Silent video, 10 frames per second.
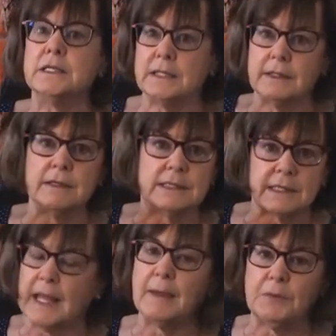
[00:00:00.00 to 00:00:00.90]
to
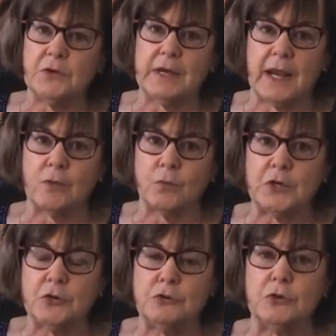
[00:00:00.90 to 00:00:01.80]
slap you down
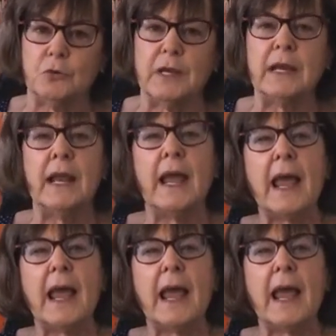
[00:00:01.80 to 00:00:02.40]
when you do it.